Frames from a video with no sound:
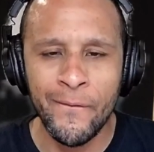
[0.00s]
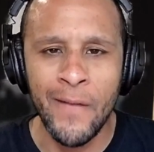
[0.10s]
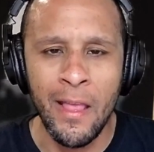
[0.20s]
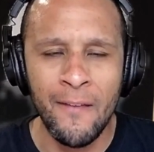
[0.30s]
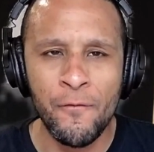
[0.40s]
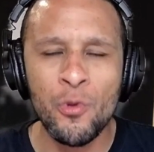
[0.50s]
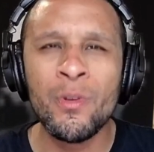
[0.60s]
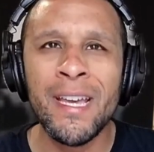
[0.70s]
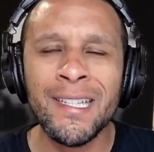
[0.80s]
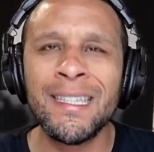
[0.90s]
if you
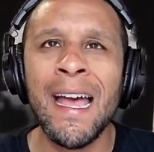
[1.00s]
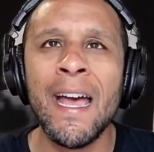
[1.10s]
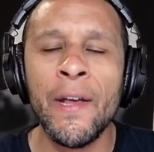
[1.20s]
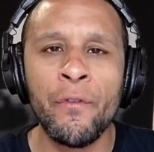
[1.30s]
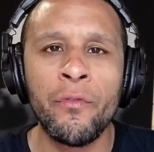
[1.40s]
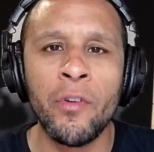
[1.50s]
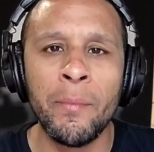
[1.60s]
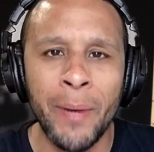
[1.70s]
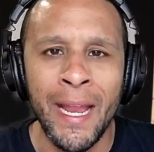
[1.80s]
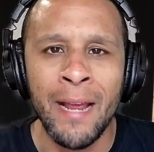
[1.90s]
get that effort
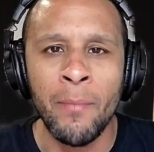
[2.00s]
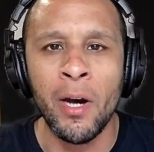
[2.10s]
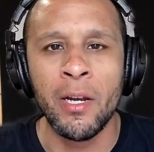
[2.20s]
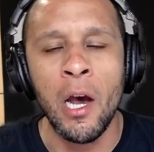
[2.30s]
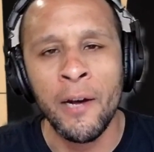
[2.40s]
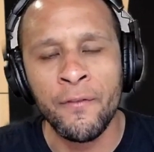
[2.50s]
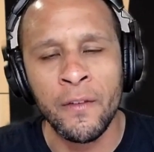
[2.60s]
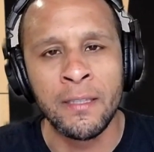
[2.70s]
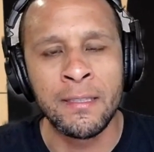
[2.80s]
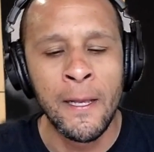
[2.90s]
from Bam on
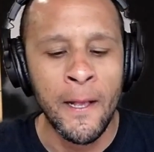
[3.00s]
offense,